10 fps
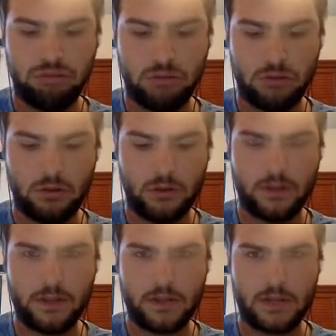Do I
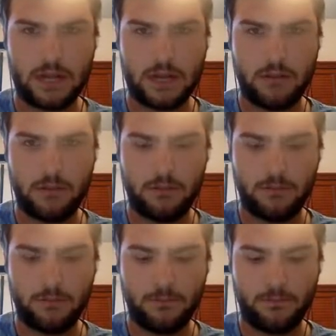think that's going to happen
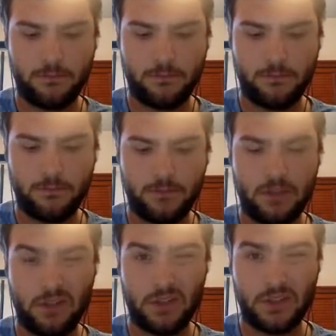
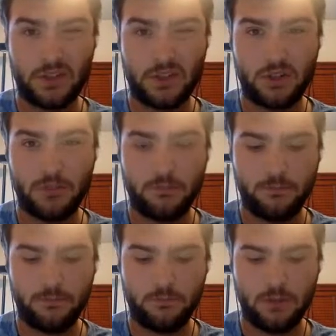on this turn?
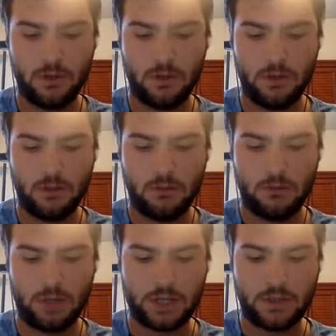
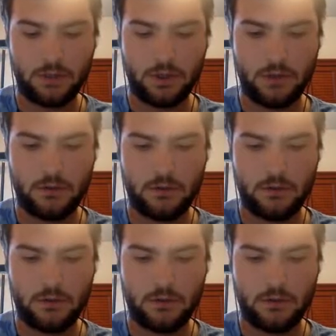Possibly.